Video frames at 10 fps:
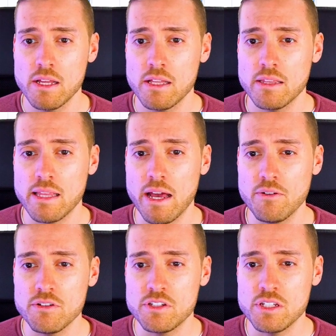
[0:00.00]
Now
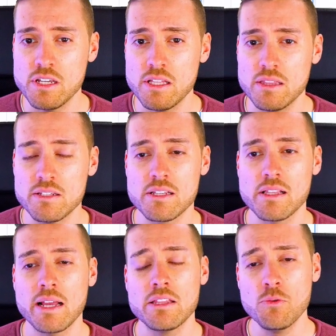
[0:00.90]
you see, this is
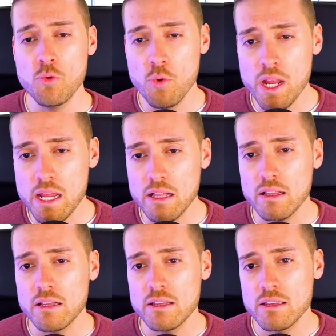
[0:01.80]
like the
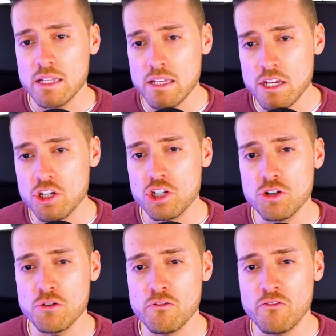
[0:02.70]
real
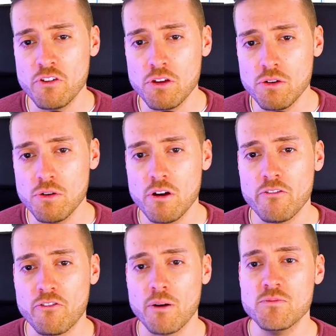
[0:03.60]
issue view
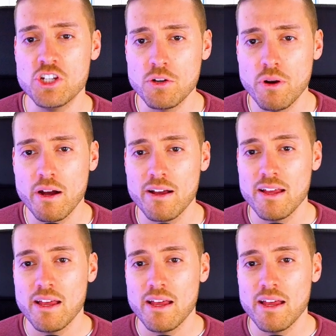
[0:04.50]
from Jira.